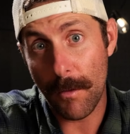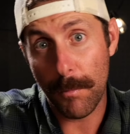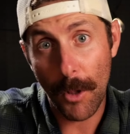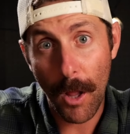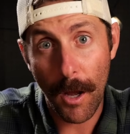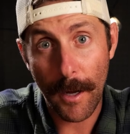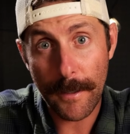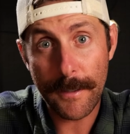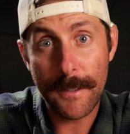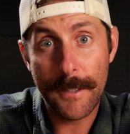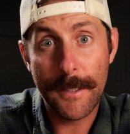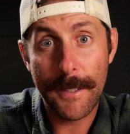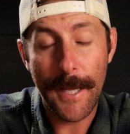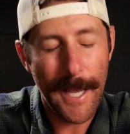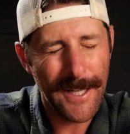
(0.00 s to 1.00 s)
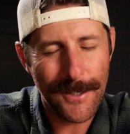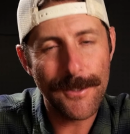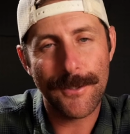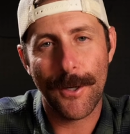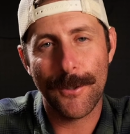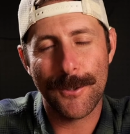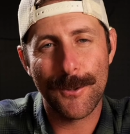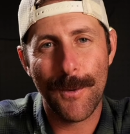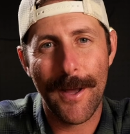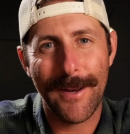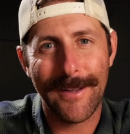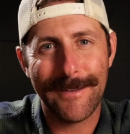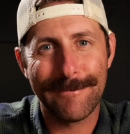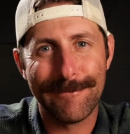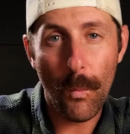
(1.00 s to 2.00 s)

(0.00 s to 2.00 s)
the block and you start sweating.